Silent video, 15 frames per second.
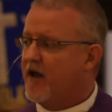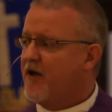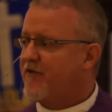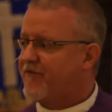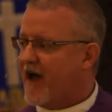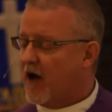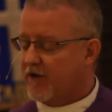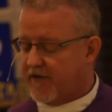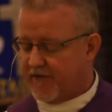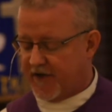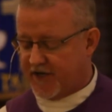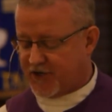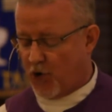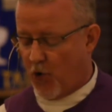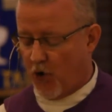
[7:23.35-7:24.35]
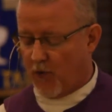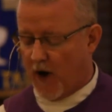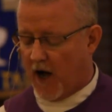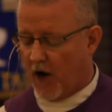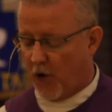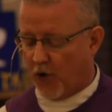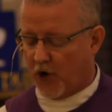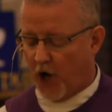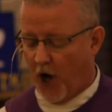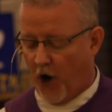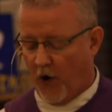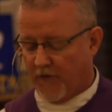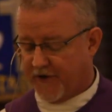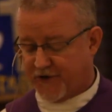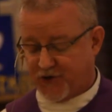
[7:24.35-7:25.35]
found in the Torah or
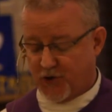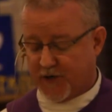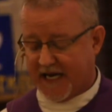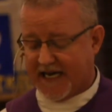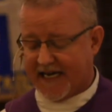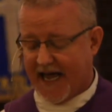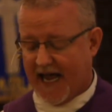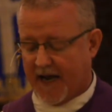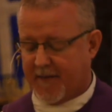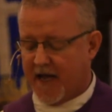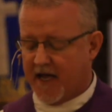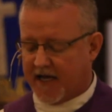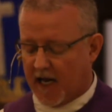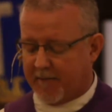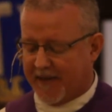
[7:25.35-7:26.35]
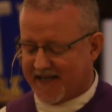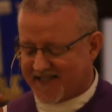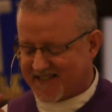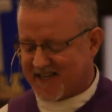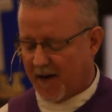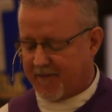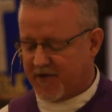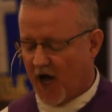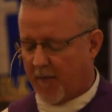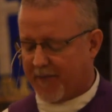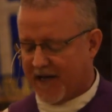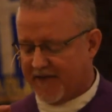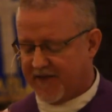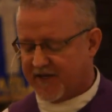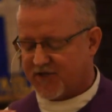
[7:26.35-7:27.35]
law that you can name can be summed up
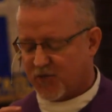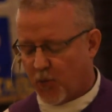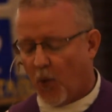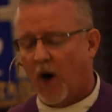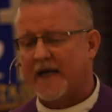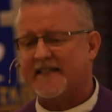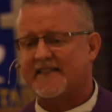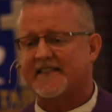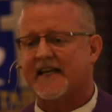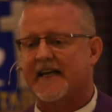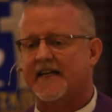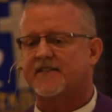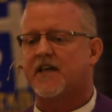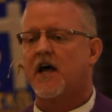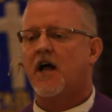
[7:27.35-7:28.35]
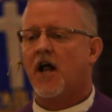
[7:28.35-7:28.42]
in this one sentence: